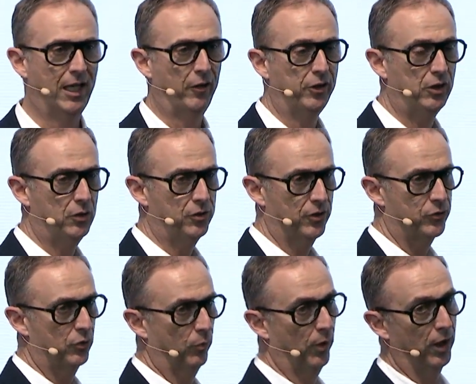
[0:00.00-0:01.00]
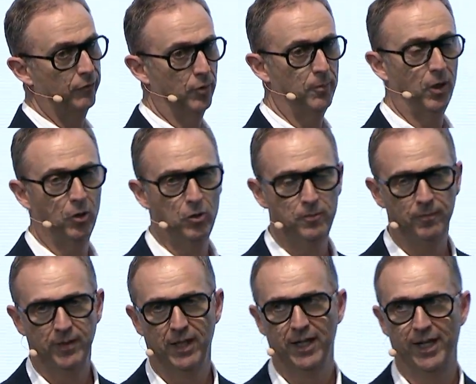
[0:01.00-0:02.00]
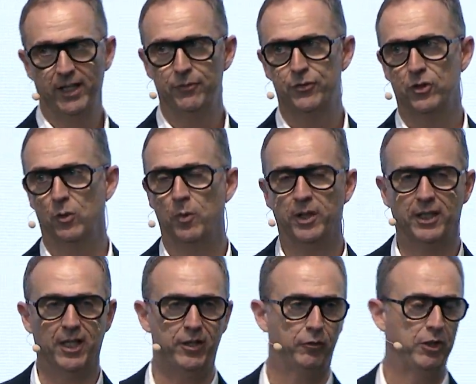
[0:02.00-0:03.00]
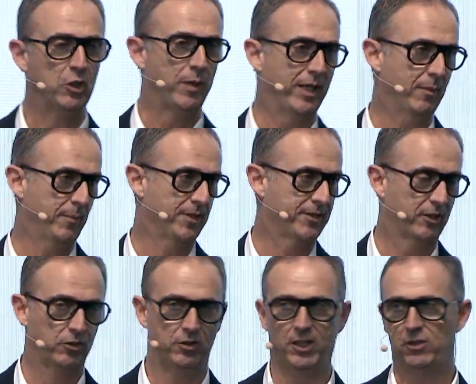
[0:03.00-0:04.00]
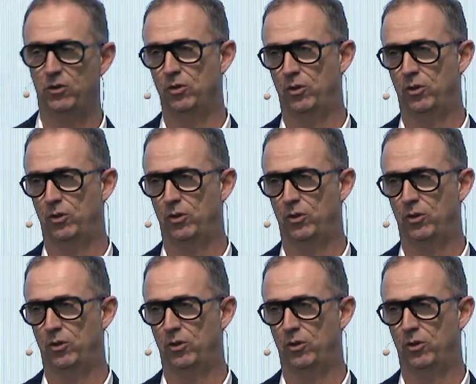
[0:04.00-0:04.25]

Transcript: allowing users to work from home? And if so, what are the requirements that you need to